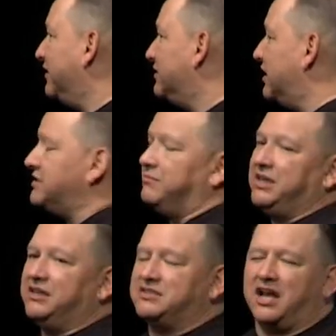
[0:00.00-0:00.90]
Doesn't
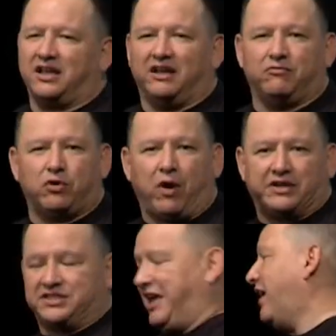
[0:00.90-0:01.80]
mean it's not gonna require
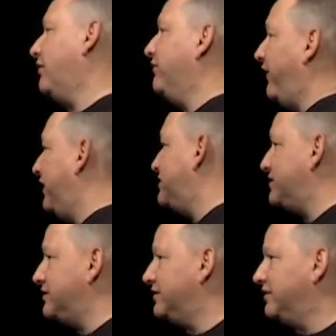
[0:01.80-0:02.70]
sacrifice.